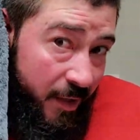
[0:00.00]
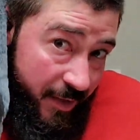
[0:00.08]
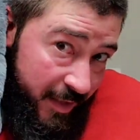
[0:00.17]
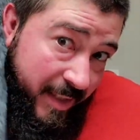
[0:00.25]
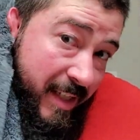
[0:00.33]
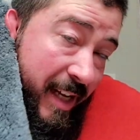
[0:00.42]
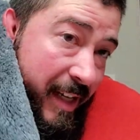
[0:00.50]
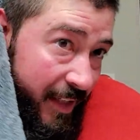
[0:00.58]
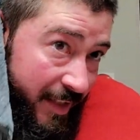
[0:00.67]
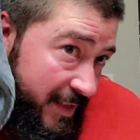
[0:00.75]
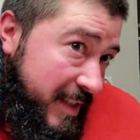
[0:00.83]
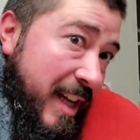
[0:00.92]
as exciting
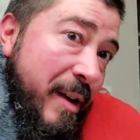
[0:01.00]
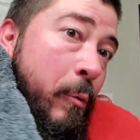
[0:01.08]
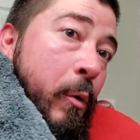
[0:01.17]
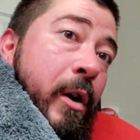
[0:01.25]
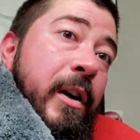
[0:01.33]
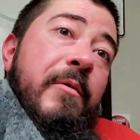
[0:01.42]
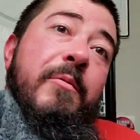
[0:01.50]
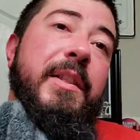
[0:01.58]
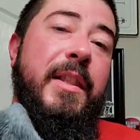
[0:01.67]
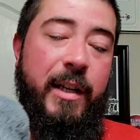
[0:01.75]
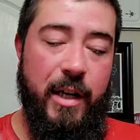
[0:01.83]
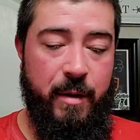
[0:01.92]
as day one with
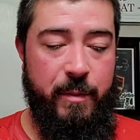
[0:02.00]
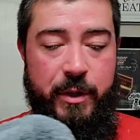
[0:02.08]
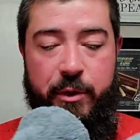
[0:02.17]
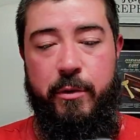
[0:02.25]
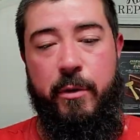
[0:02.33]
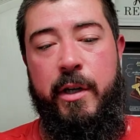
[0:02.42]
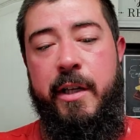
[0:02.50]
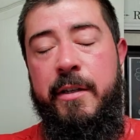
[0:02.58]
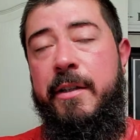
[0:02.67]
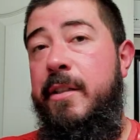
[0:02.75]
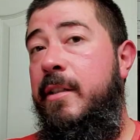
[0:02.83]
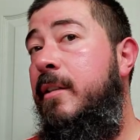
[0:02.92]
the Kamasury,
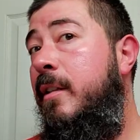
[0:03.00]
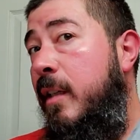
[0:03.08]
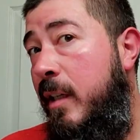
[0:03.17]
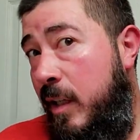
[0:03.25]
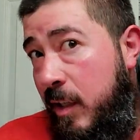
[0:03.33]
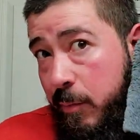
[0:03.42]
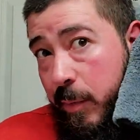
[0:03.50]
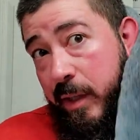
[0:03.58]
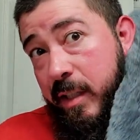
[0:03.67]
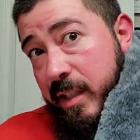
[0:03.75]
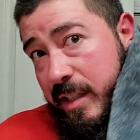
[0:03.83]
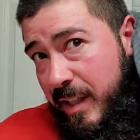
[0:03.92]
but
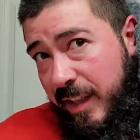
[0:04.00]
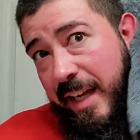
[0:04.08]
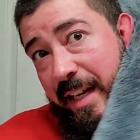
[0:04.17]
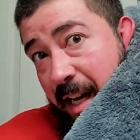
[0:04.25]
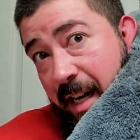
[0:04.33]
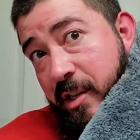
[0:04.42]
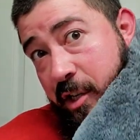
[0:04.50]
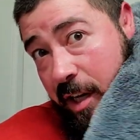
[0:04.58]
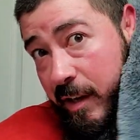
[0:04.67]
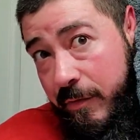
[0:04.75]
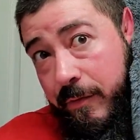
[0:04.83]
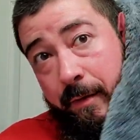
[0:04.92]
this is a late night
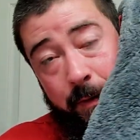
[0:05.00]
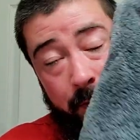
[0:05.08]
shave.